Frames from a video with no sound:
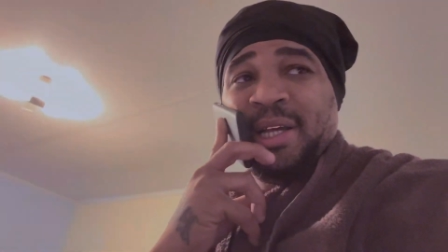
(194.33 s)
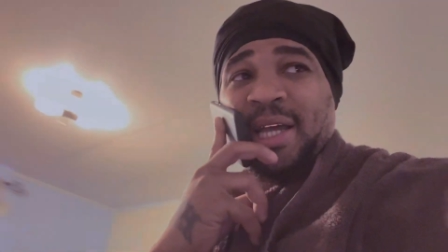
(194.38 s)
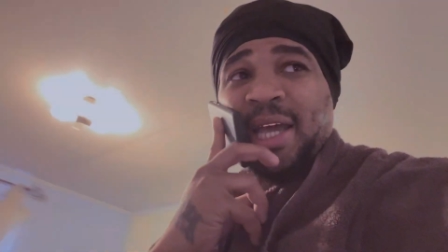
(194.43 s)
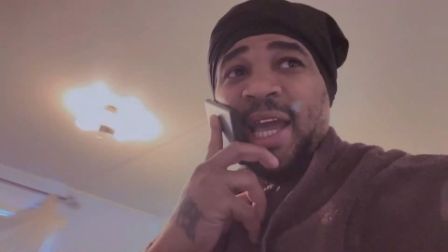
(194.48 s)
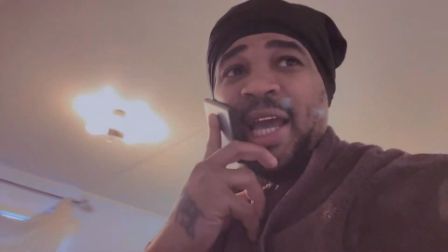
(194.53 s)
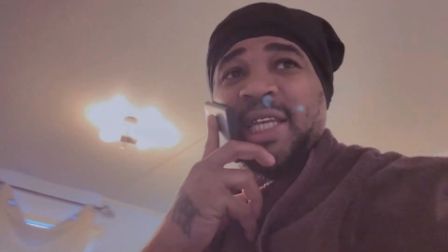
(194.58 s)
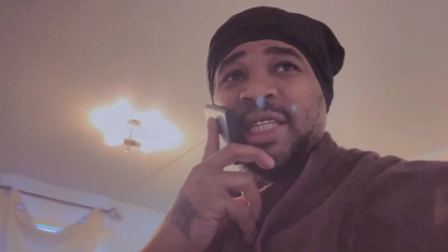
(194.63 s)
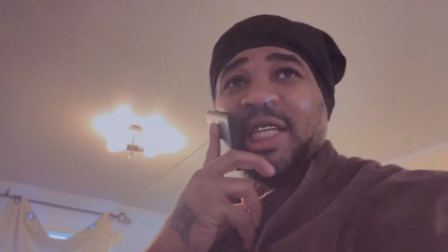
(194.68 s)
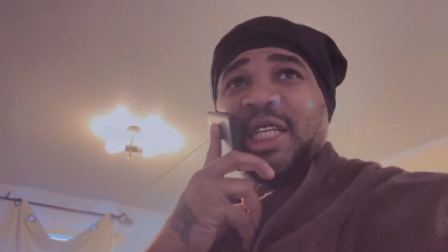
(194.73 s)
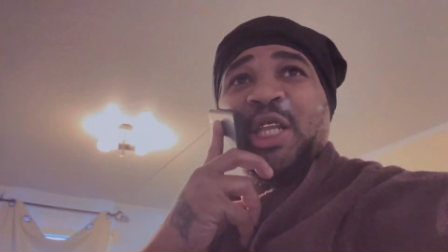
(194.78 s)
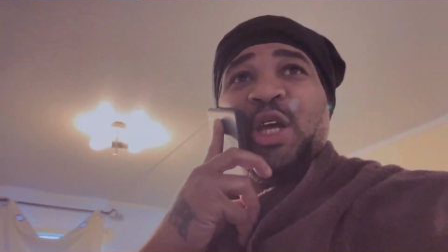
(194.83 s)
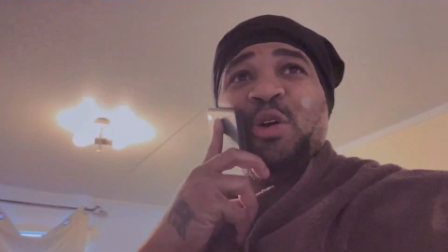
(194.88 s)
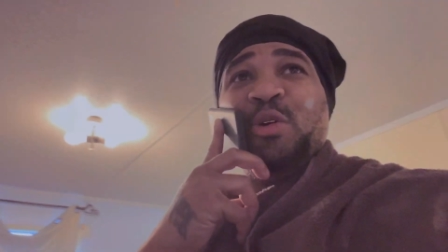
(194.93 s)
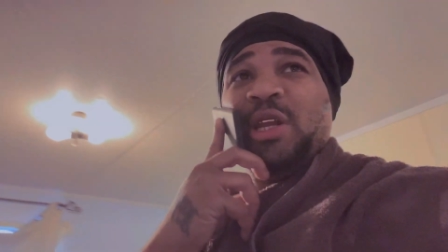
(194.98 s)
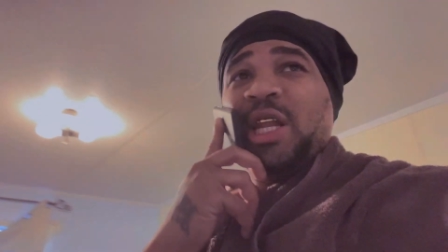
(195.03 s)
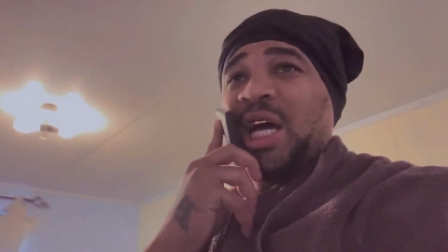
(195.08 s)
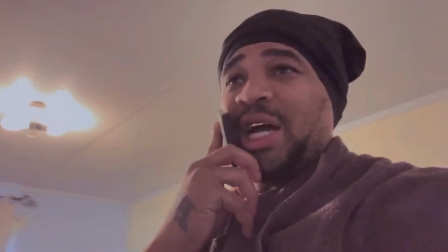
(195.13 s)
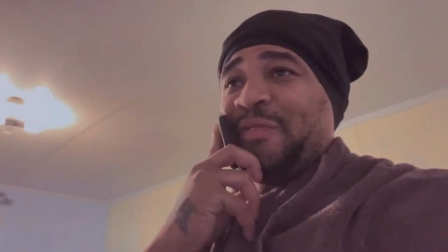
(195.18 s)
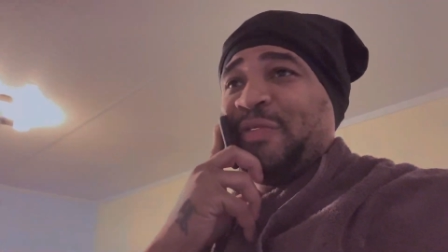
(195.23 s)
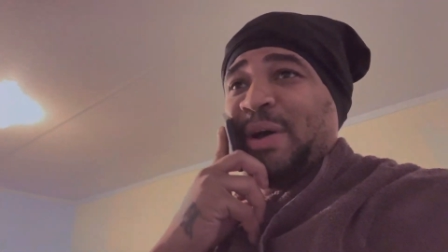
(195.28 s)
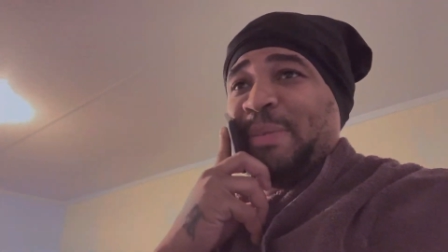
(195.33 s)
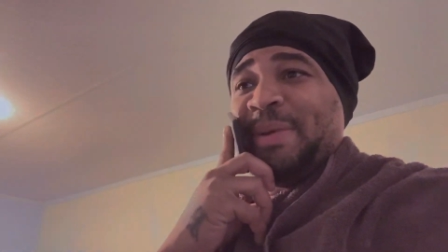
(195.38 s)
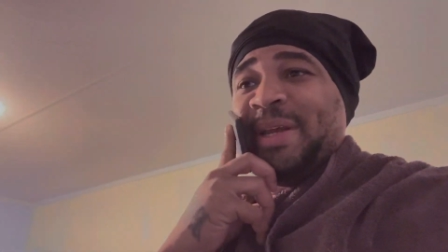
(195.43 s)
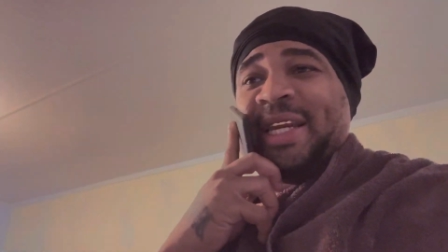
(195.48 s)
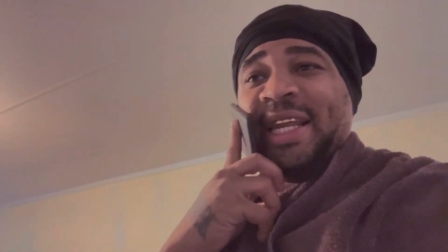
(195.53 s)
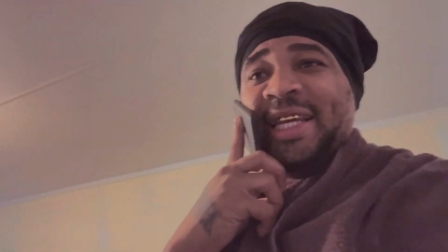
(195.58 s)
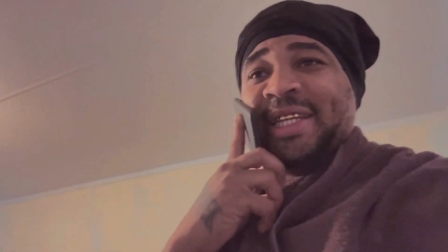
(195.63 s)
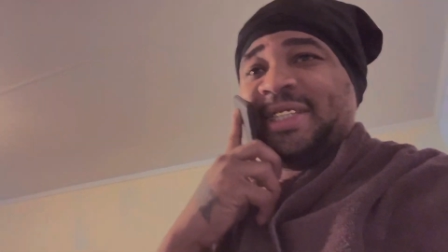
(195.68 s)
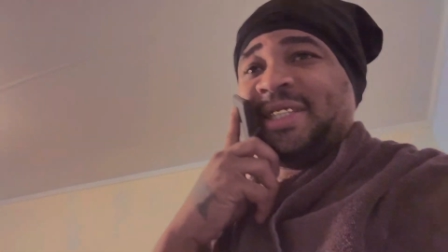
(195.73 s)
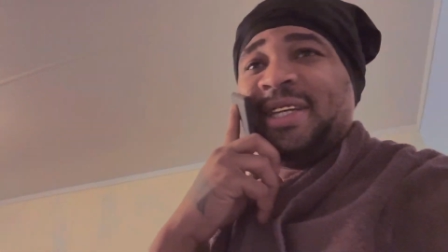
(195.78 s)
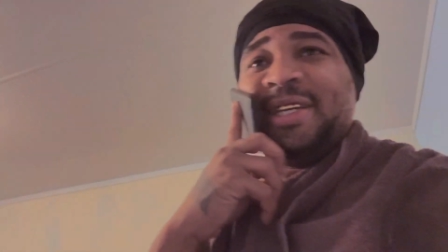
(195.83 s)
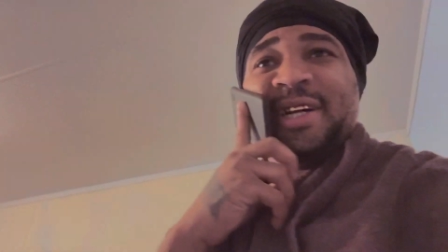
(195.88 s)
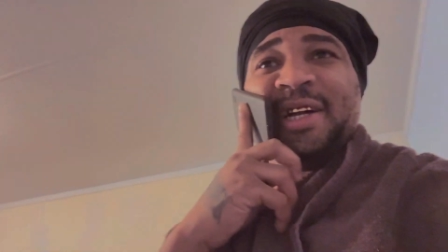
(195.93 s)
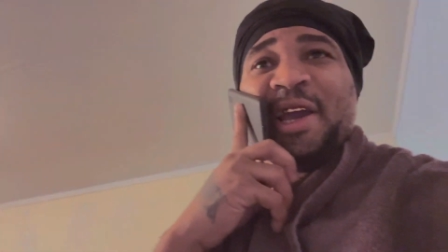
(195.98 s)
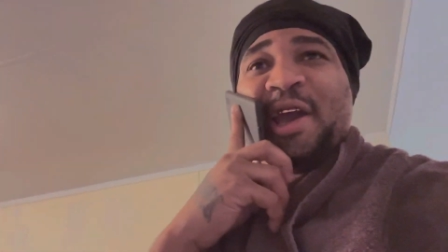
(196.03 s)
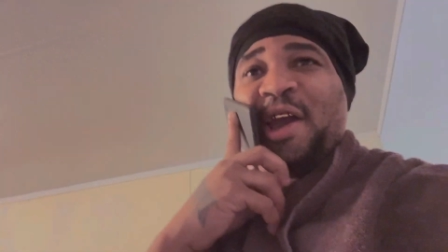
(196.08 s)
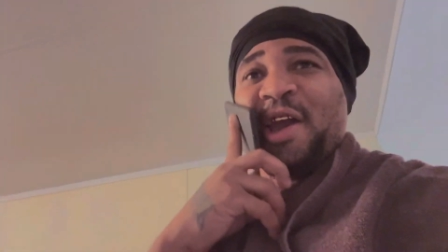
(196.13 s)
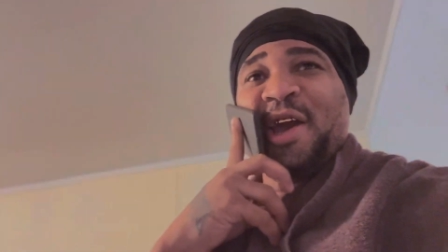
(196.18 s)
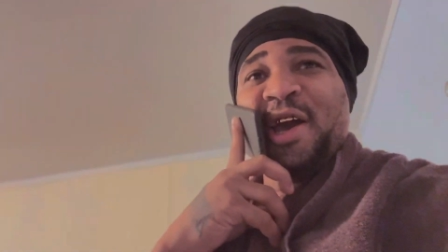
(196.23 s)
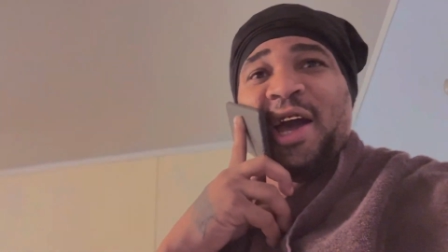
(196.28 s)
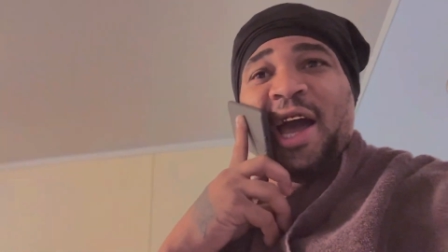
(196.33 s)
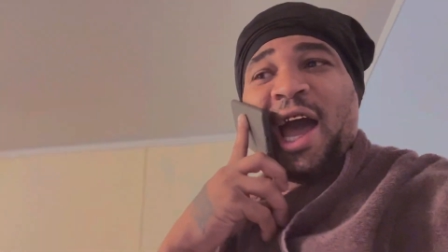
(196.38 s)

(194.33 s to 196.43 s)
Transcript: It's a new look for me this year, girl.